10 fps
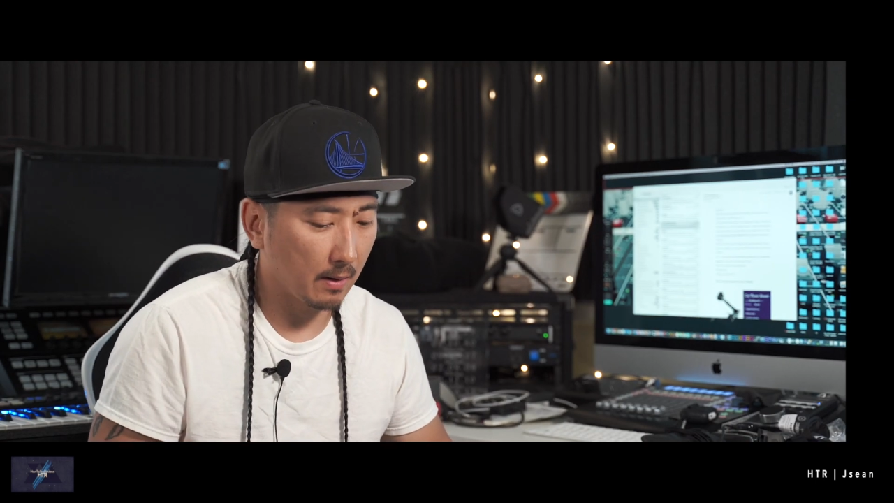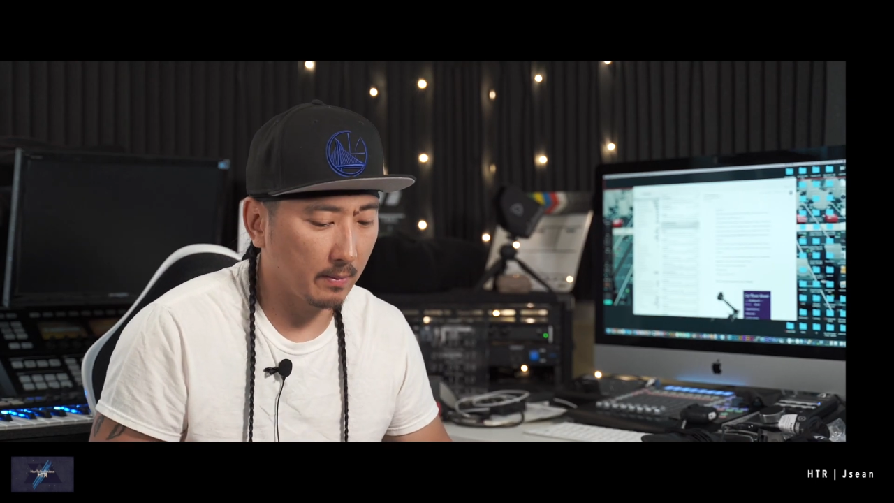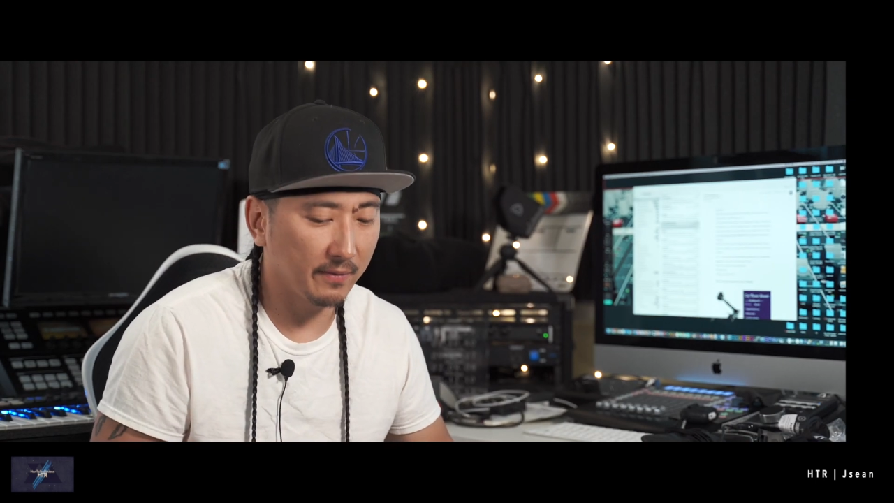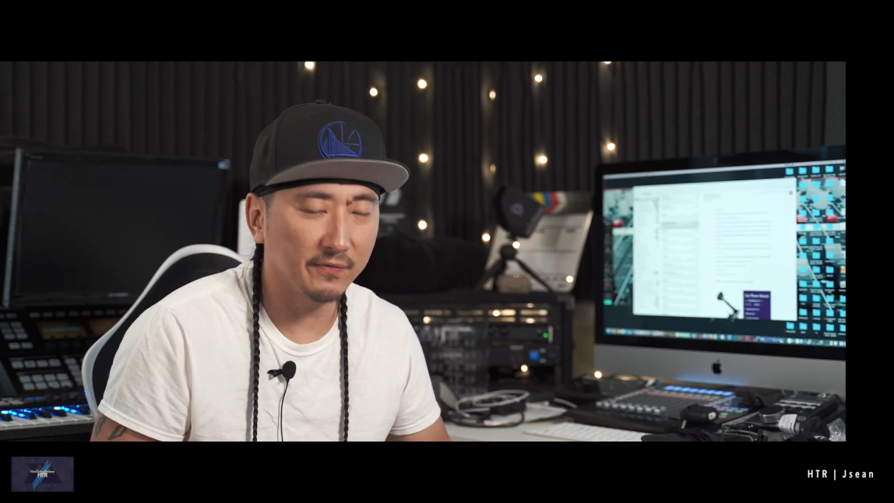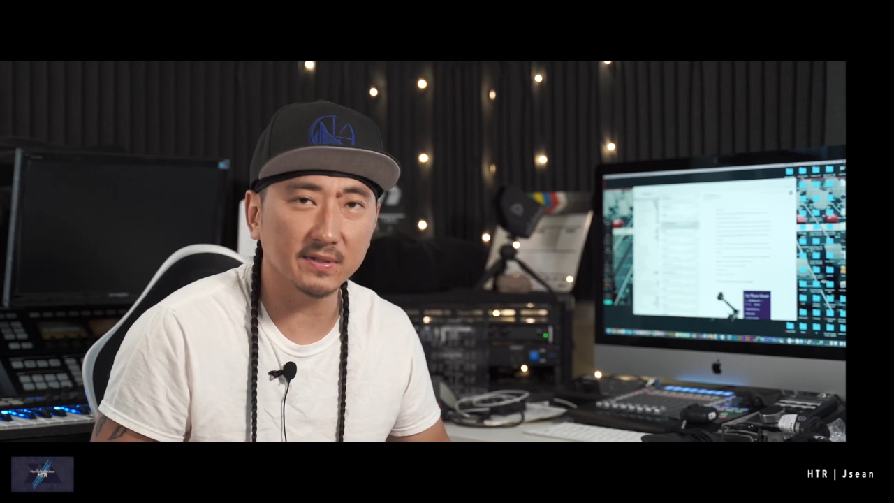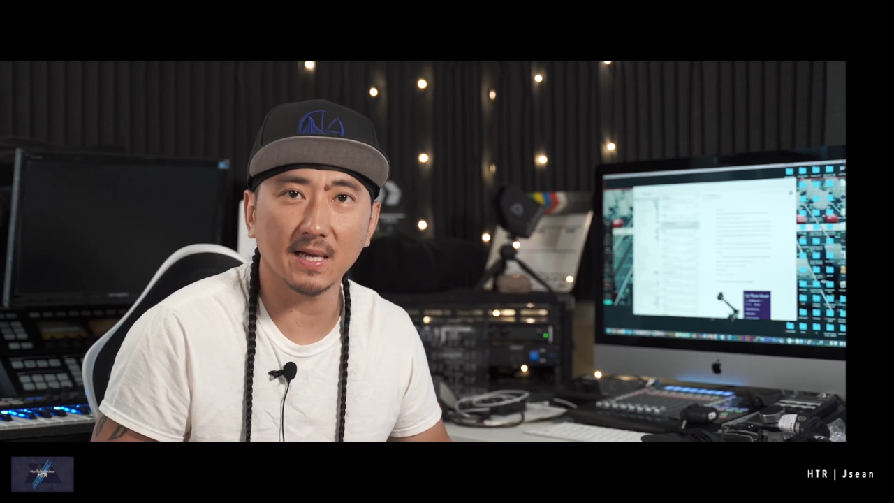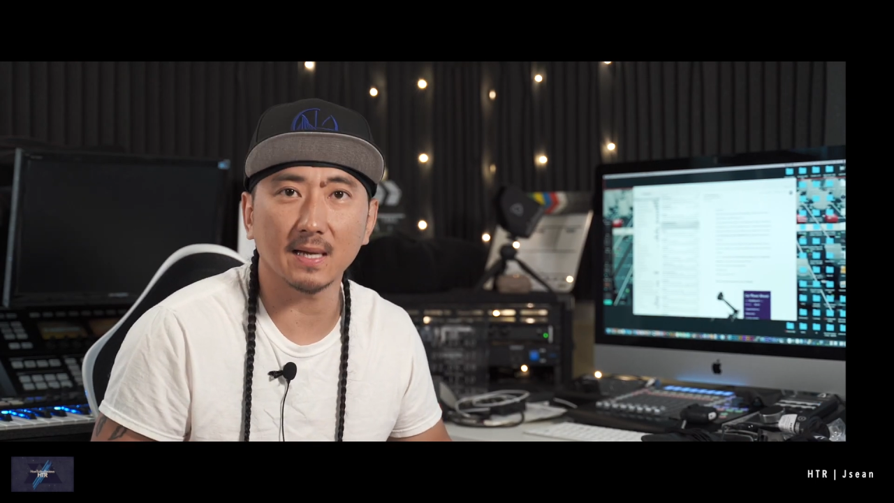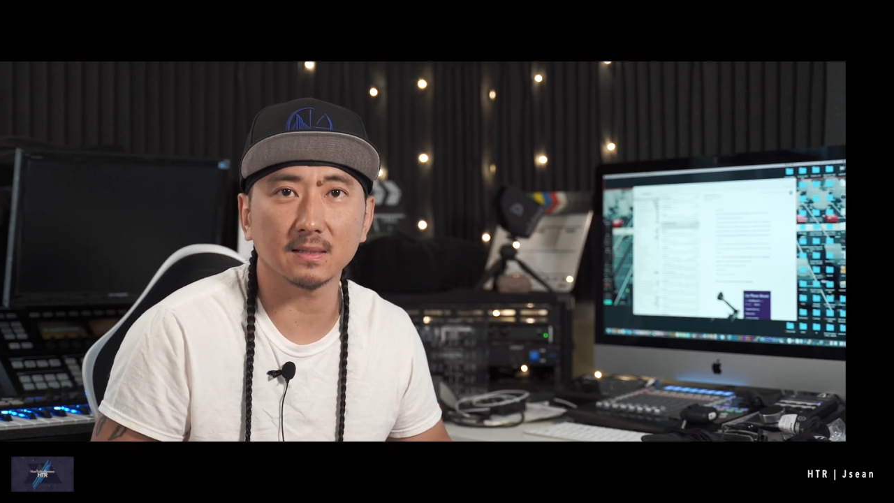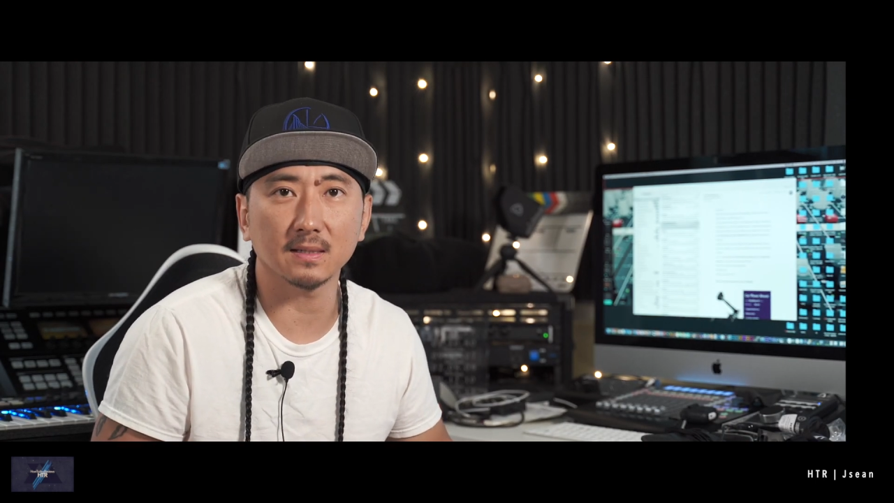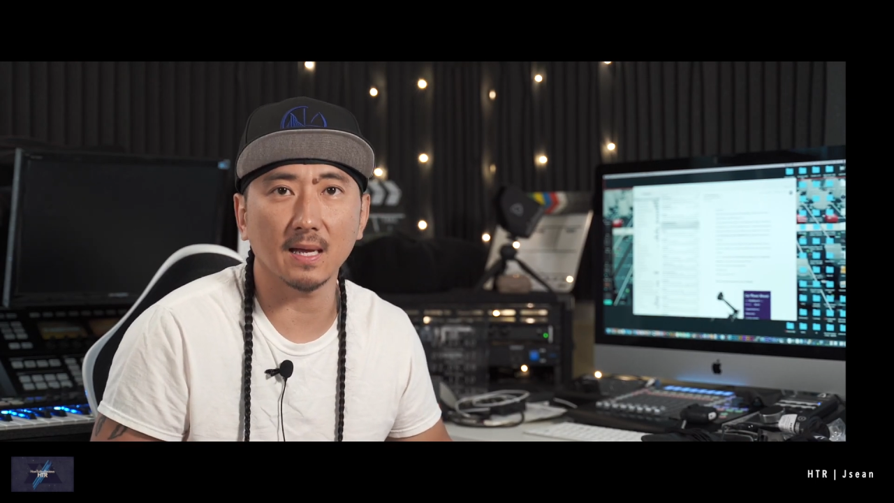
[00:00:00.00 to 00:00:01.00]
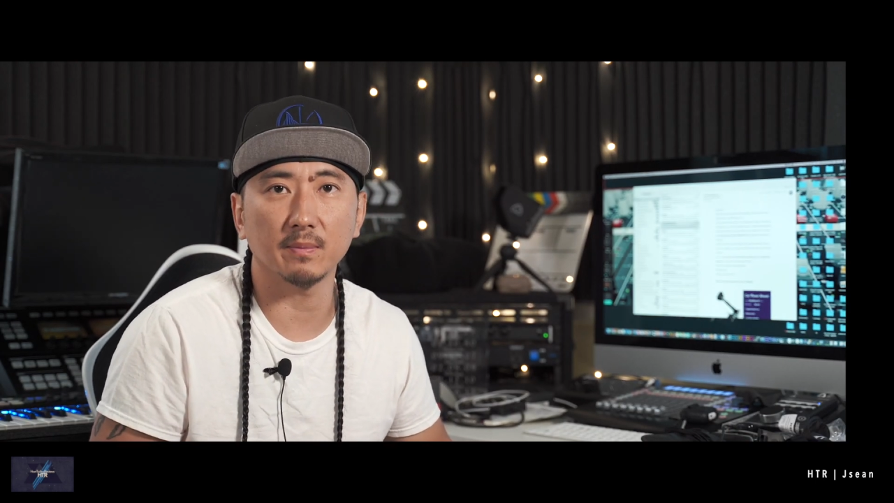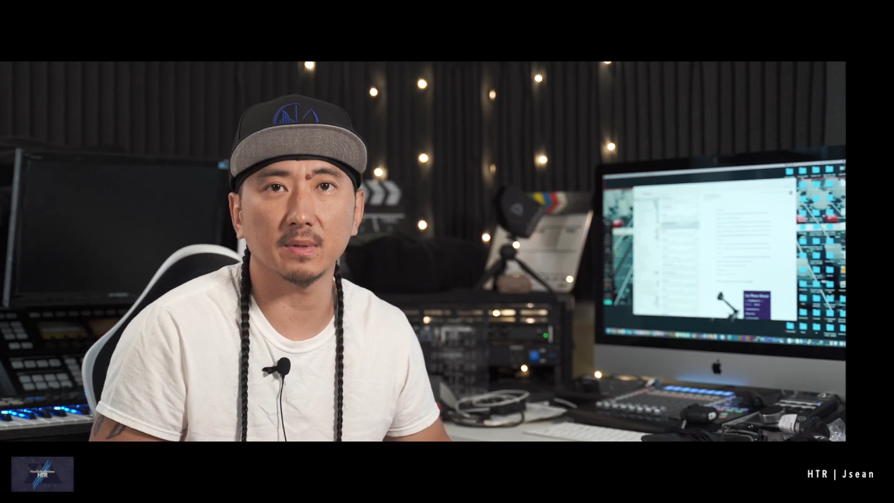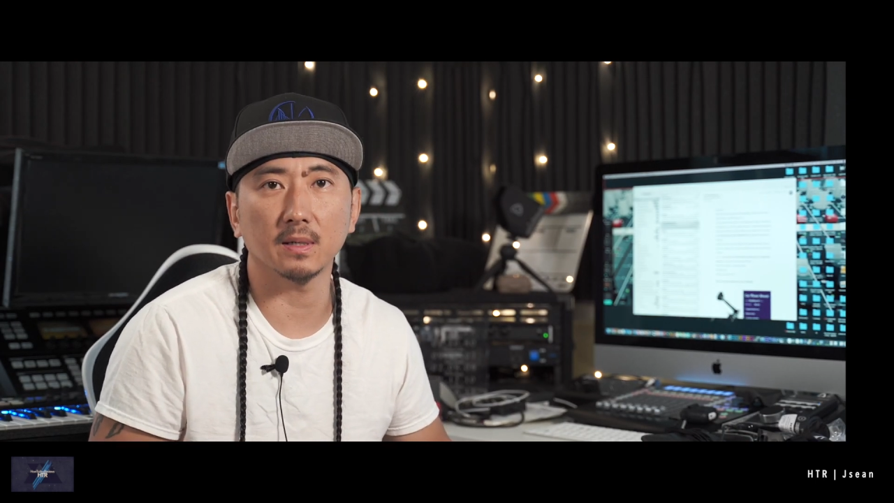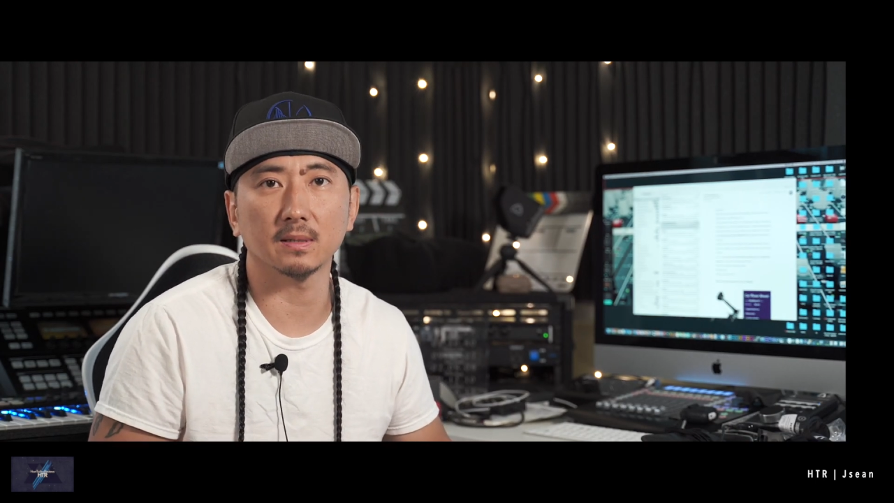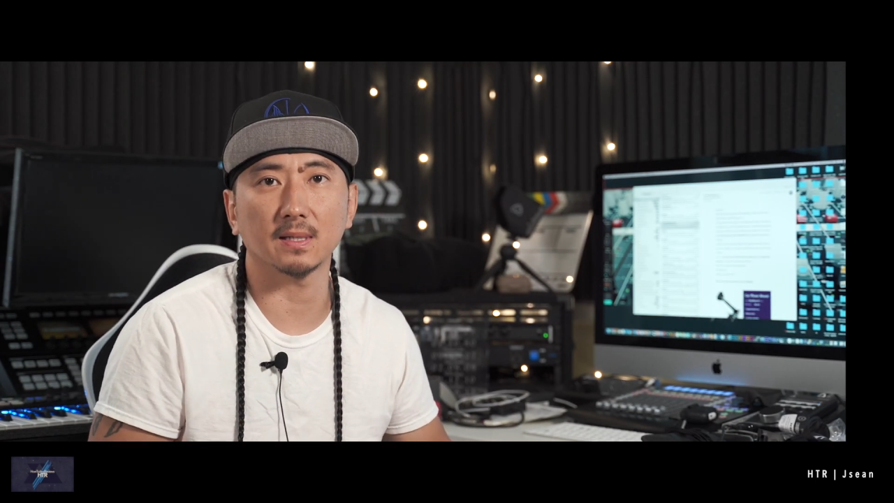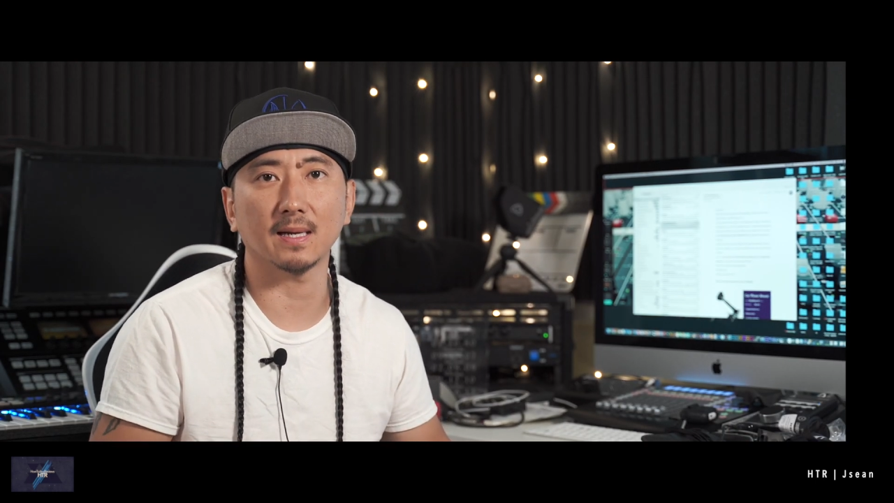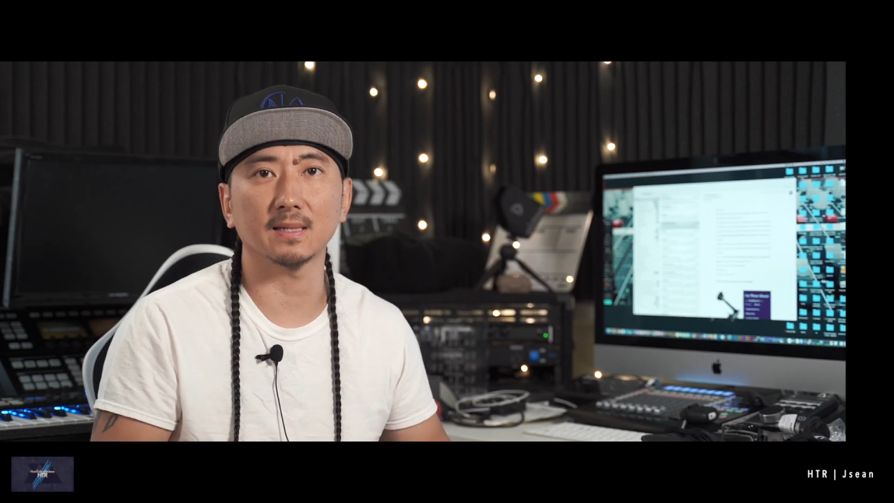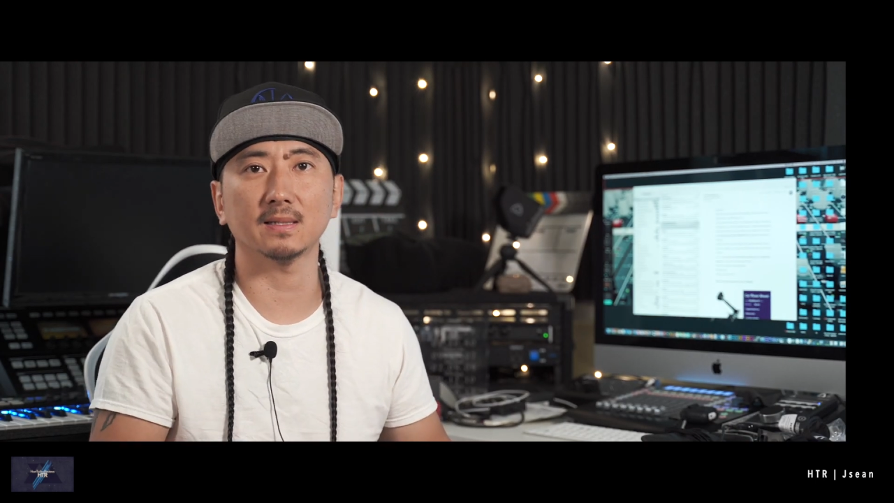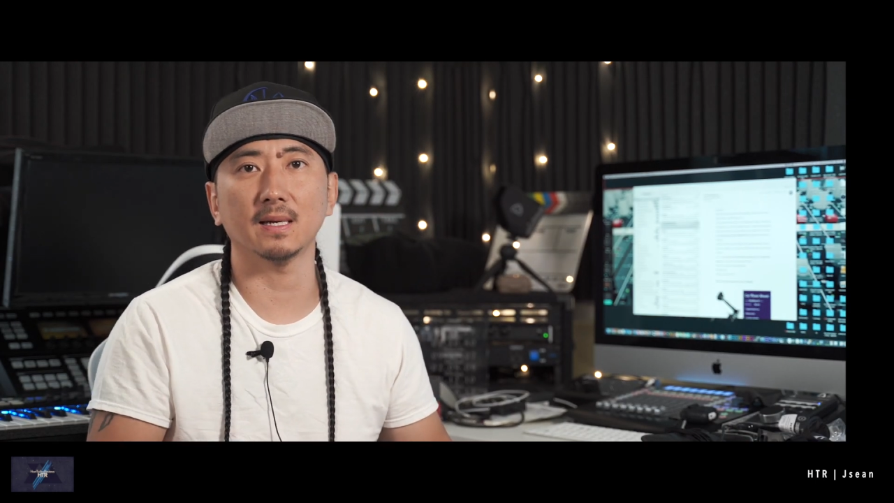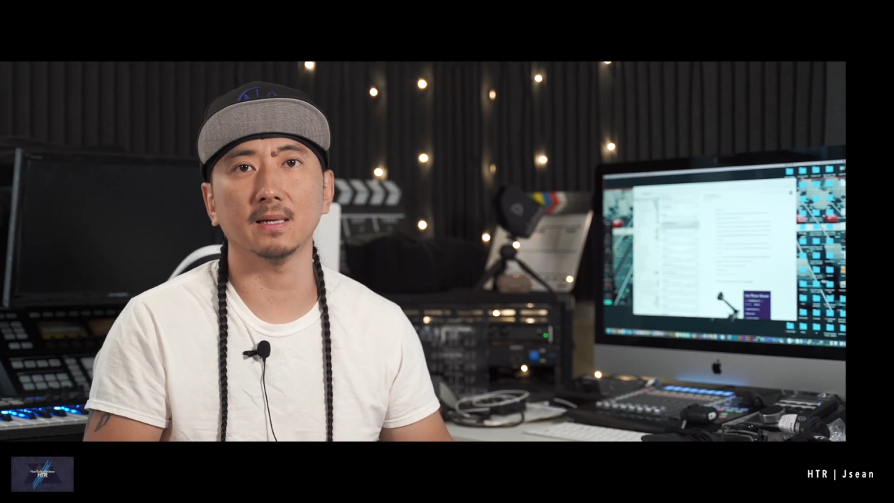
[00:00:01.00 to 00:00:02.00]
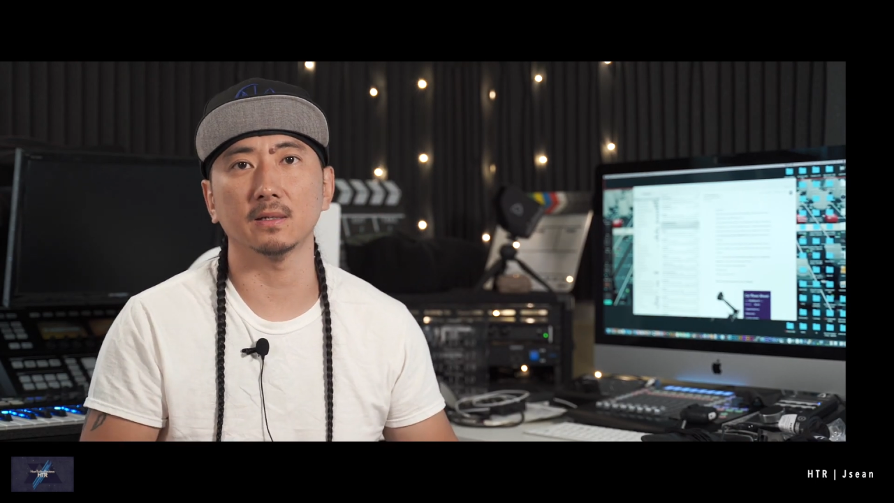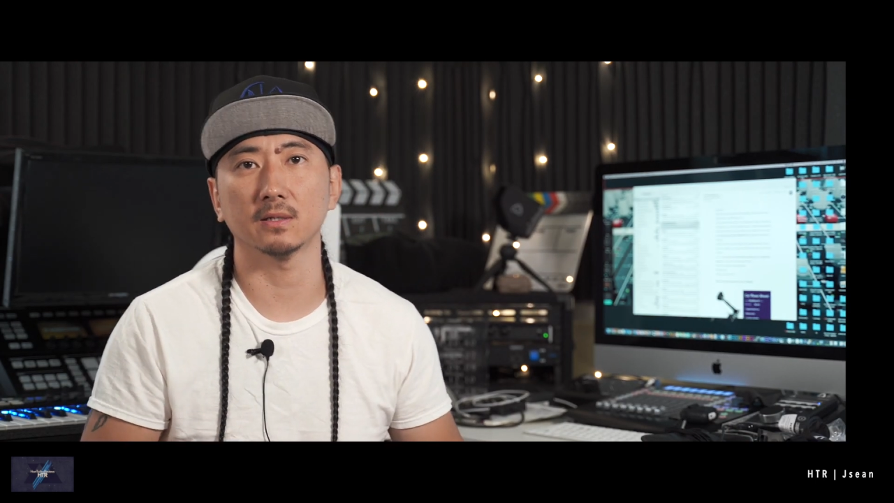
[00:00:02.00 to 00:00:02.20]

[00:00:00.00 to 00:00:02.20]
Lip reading: I'm emphasizing that because, like I said,